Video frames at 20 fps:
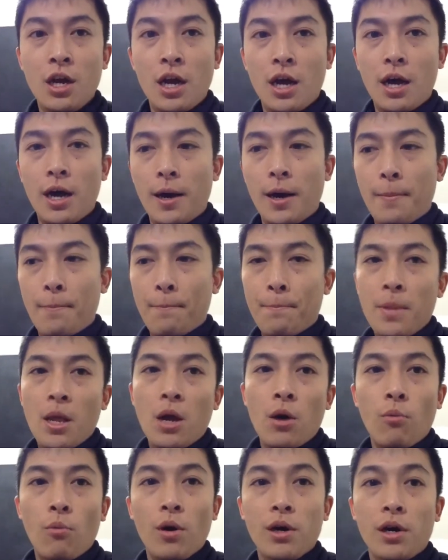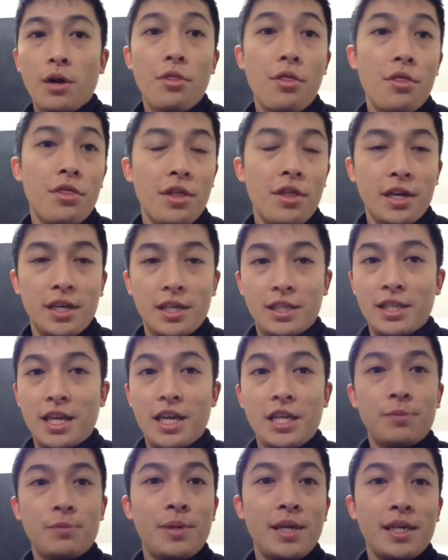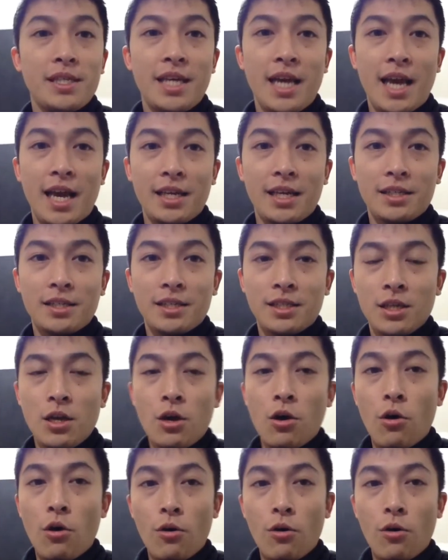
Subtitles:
One other thing is HPA tanks